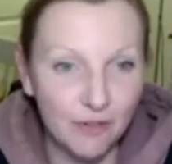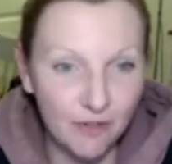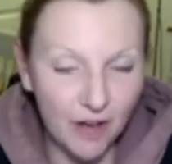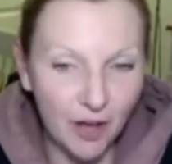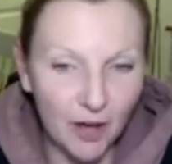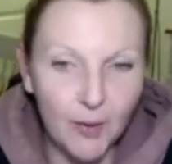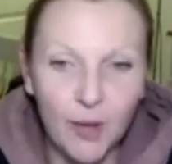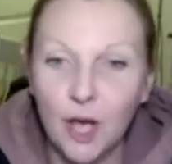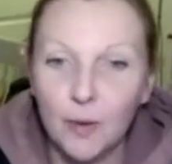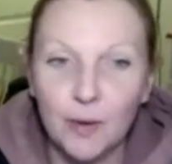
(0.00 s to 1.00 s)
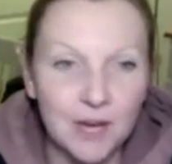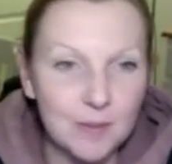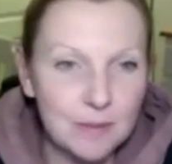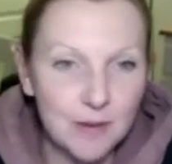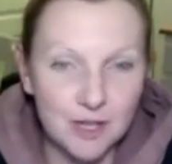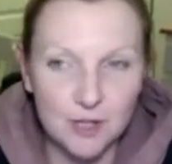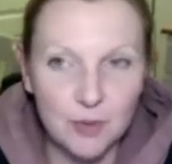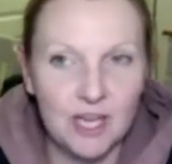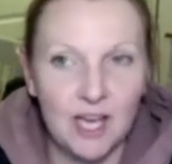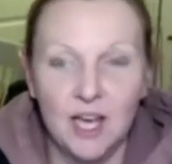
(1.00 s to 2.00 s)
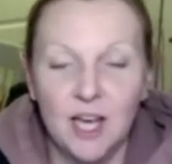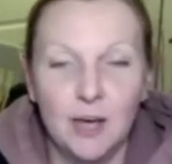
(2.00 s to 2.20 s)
flow, we're going to be much quicker.